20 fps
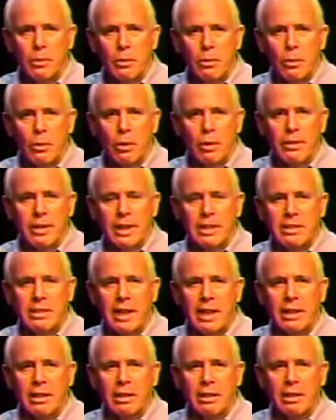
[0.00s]
Or they
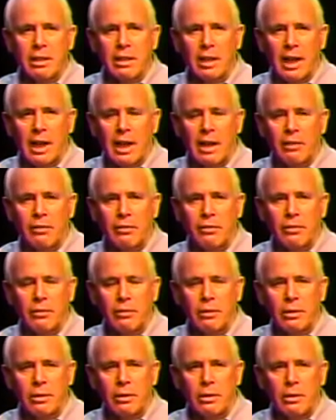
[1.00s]
take a class,
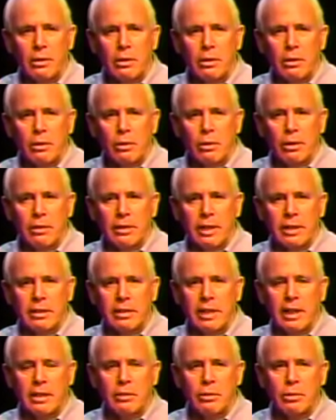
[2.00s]
or they
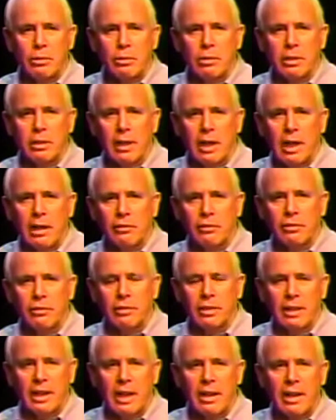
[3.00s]
take 2
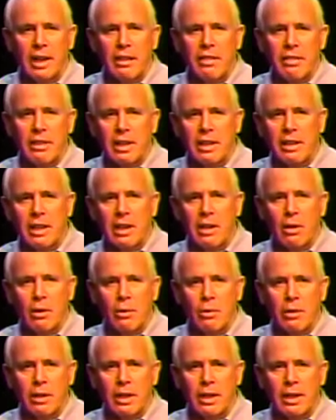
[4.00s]
classes, and then they think they
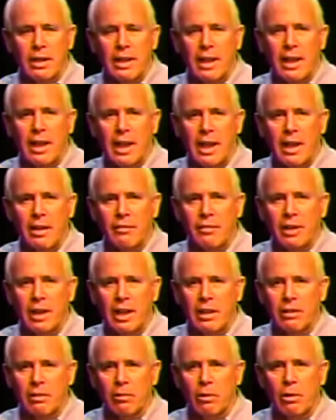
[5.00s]
own it and they have it,
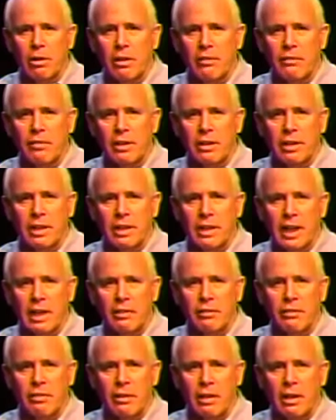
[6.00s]
and they're off on the
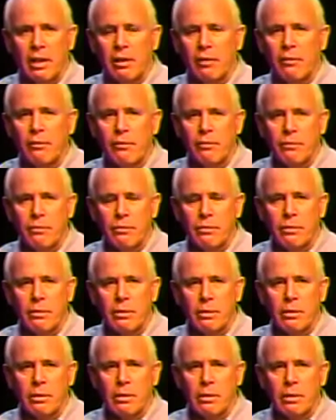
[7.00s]
next thing.
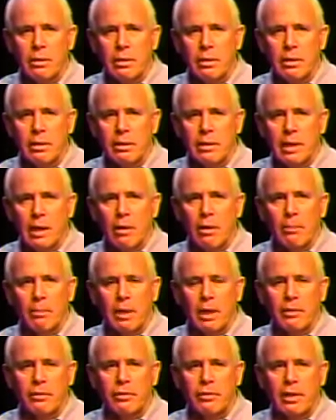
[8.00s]
Now, I'm
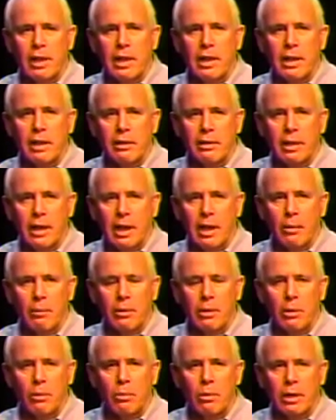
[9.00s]
not saying that
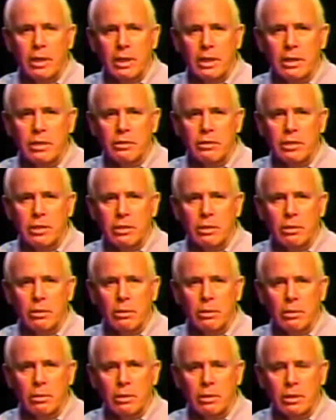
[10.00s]
we don't want to continue to
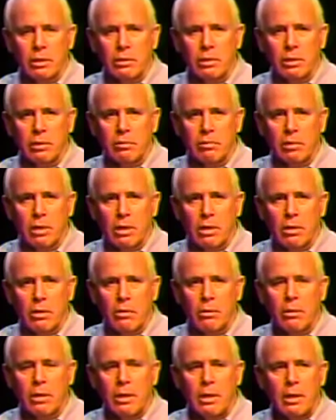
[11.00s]
learn and to
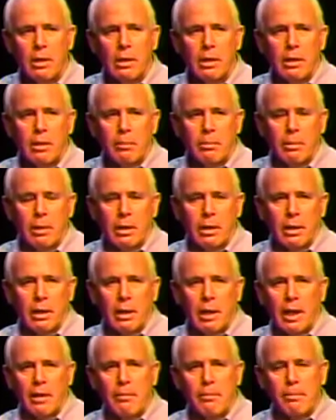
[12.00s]
grow, but
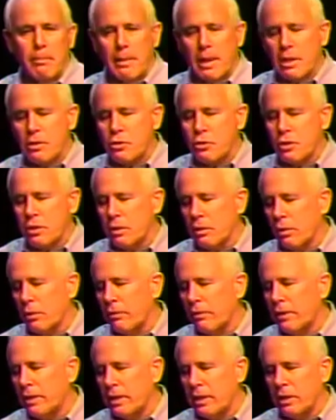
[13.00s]
I've mentioned
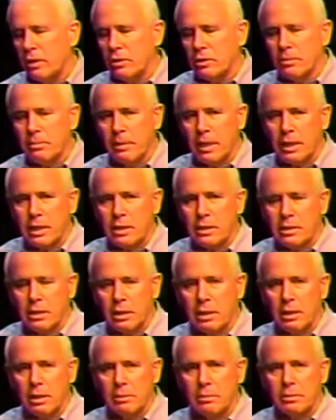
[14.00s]
over the years many
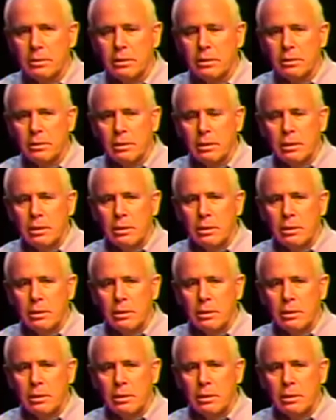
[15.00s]
times